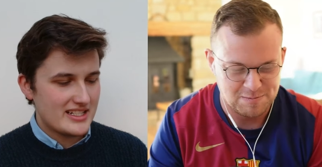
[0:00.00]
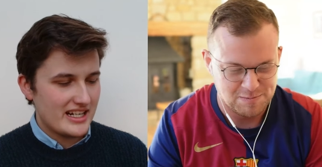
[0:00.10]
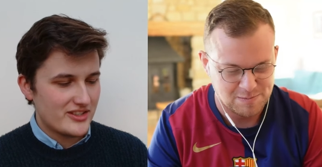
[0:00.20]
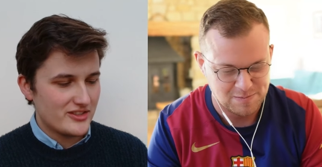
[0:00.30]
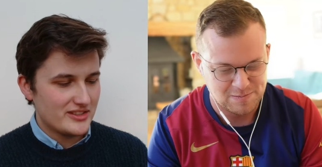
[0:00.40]

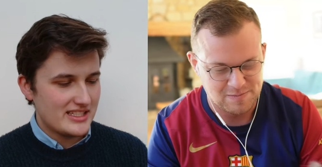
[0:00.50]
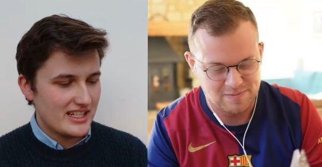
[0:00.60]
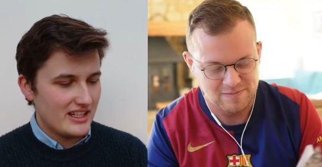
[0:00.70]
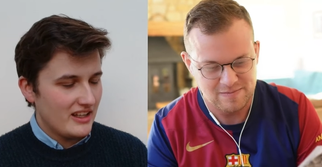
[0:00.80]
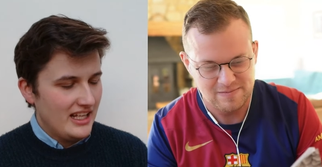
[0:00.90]
Speaker 1: architectural
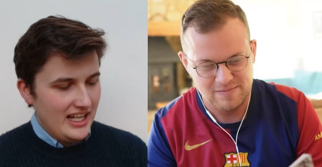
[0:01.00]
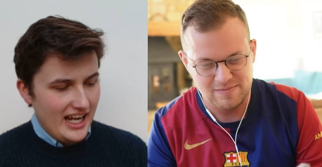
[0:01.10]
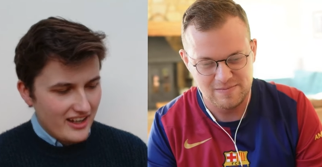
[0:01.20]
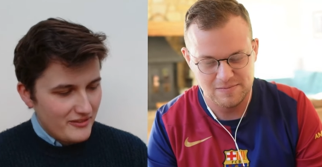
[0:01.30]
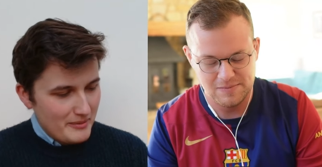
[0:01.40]
detail.
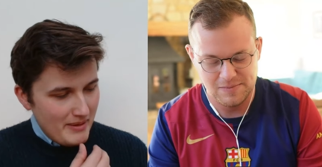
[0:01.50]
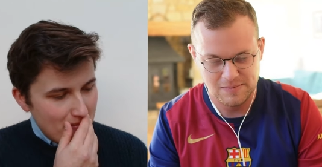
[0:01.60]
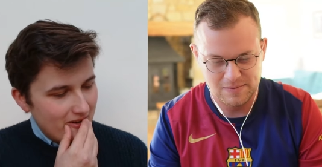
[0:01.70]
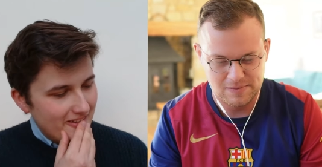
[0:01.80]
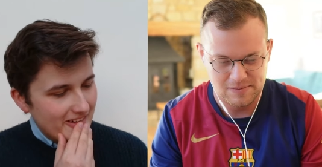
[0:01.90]
I don't
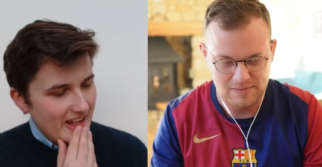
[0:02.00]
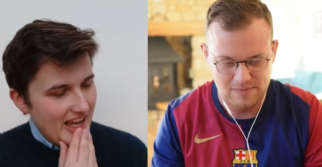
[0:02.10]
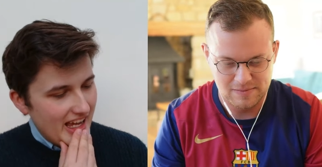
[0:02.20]
remember